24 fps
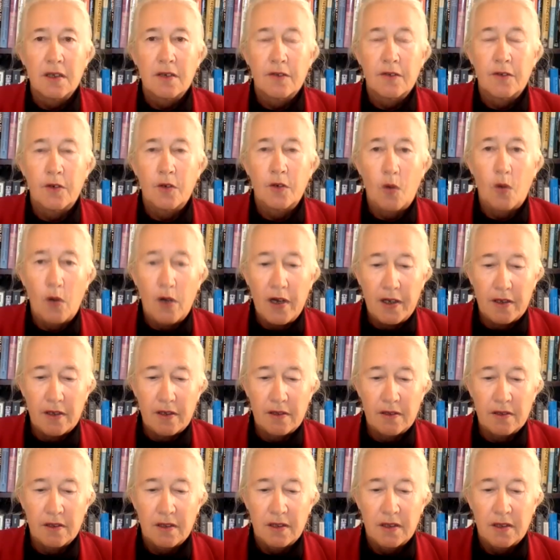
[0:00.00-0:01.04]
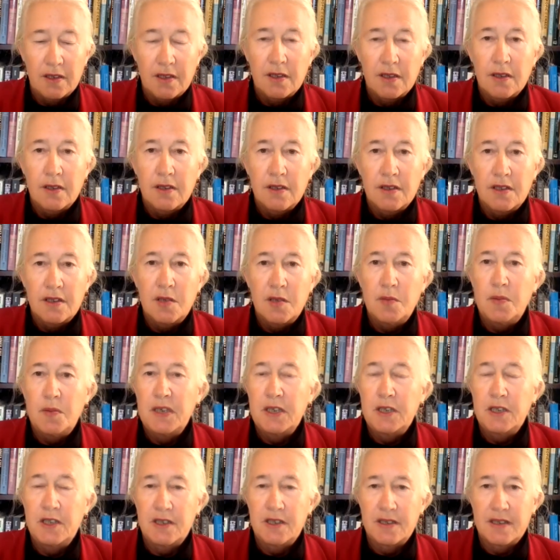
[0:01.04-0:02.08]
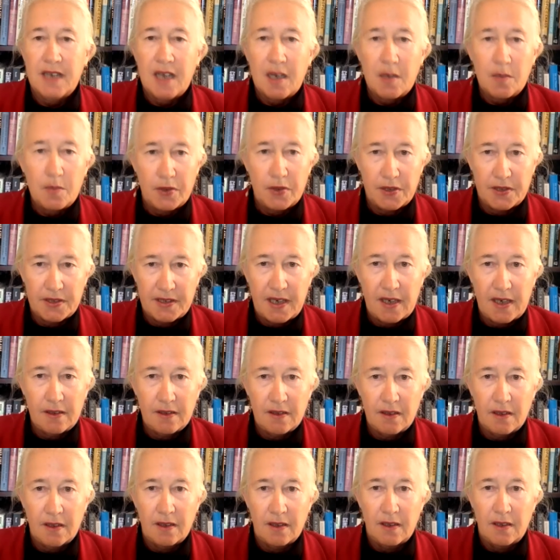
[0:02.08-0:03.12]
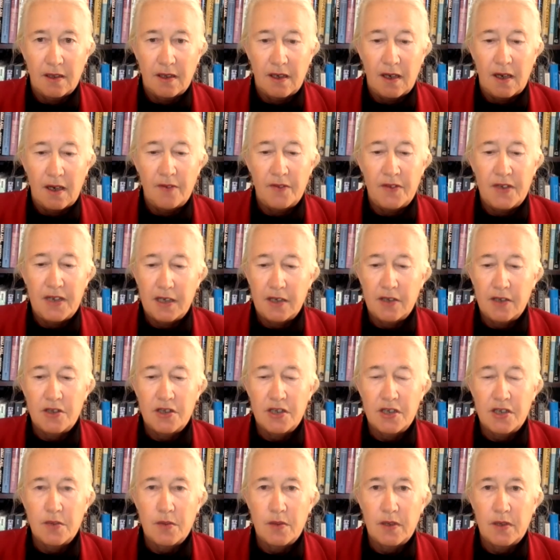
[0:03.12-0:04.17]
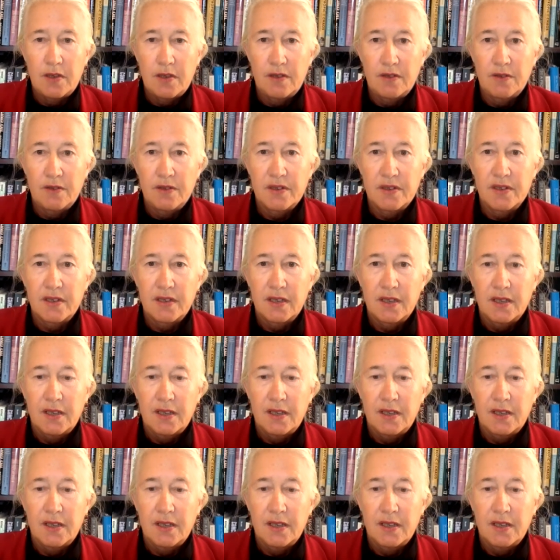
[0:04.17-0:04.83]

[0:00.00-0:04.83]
for oil to be just ten percent of the energy we use.